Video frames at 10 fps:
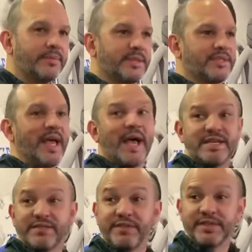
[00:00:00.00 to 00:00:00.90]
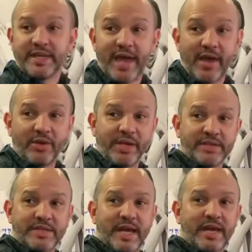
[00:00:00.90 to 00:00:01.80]
the size, the physicality
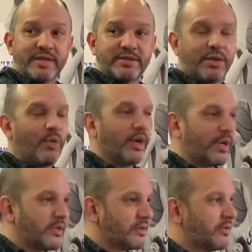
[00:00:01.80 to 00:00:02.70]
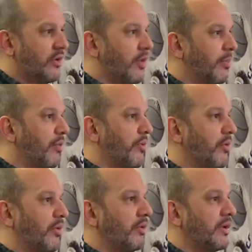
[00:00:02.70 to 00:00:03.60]
inside, the quickness on the
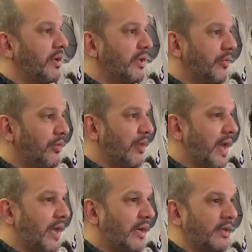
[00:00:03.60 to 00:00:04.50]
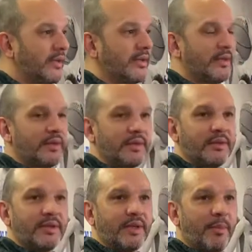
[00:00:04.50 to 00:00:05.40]
perimeter. And then when you got a
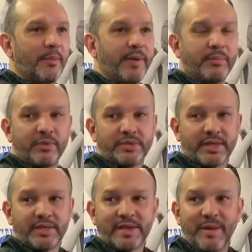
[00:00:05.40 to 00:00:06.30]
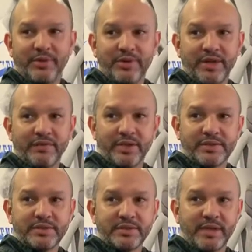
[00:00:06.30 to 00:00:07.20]
couple pit bulls at the top of your
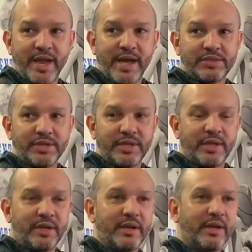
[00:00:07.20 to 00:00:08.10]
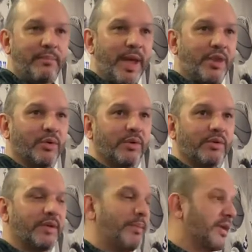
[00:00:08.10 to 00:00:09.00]
defense in Ashton and Emmanuel,
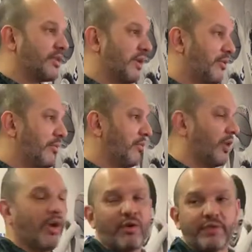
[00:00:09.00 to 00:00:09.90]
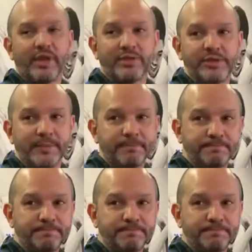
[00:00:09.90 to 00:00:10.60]
it makes it really hard for the other team.